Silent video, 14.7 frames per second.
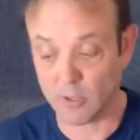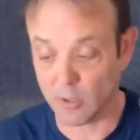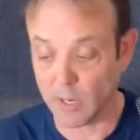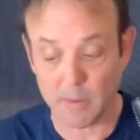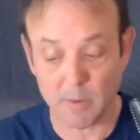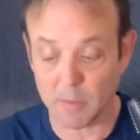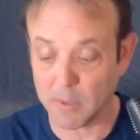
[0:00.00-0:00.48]

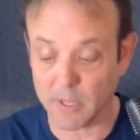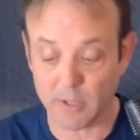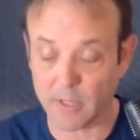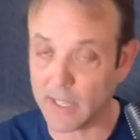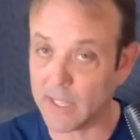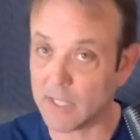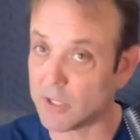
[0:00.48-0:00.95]
Grabbing it by
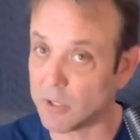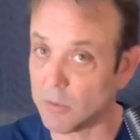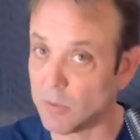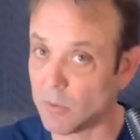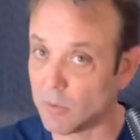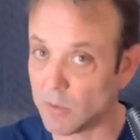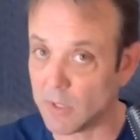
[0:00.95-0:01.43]
your hands, you
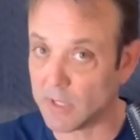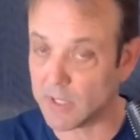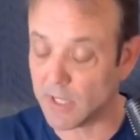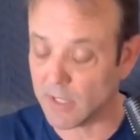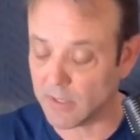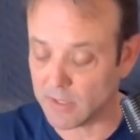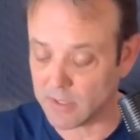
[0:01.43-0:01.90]
won't really
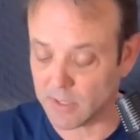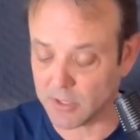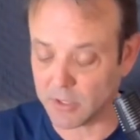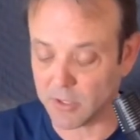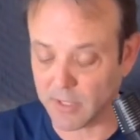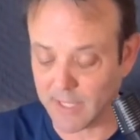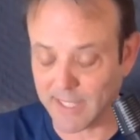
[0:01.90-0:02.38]
tear this
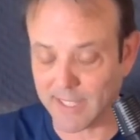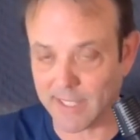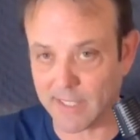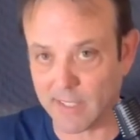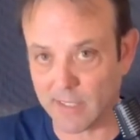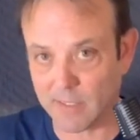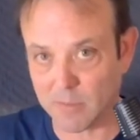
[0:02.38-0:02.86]
unless you can kind of
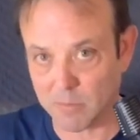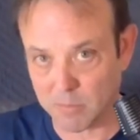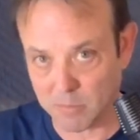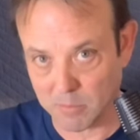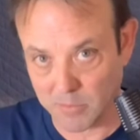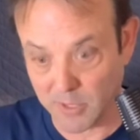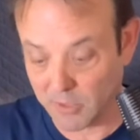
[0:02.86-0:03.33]
get
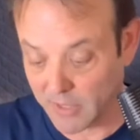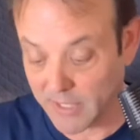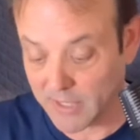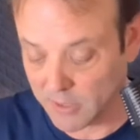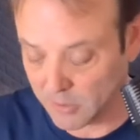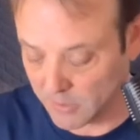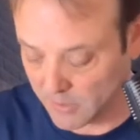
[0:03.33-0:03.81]
you know
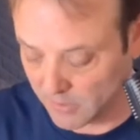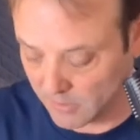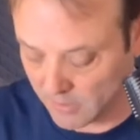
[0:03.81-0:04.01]
into it.